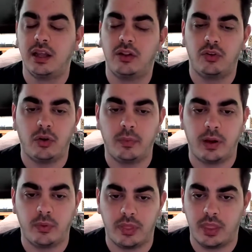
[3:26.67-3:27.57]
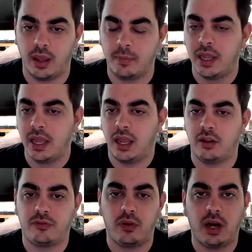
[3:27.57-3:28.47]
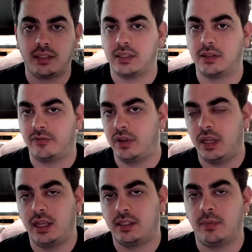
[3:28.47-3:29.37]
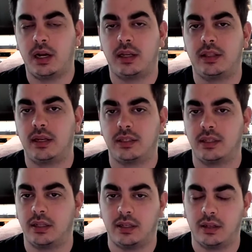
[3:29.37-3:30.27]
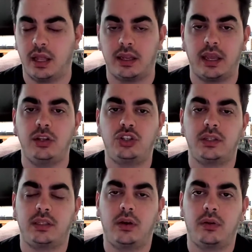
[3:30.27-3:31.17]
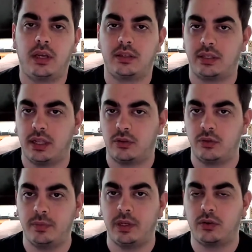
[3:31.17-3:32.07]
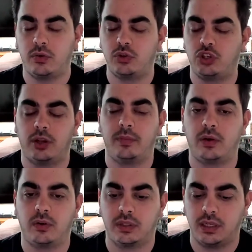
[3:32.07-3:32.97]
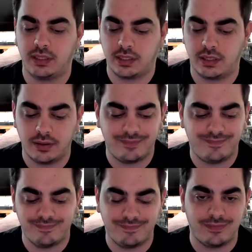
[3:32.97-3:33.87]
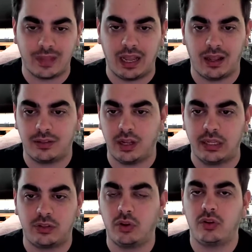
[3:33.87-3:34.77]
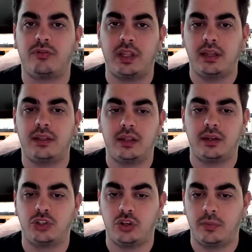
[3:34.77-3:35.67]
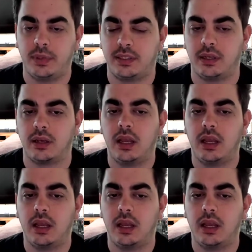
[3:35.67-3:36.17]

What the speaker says: normal with them. And for us as affiliates, marketers, and like agency owners, that could be crucial because it's a ton of data that you're missing.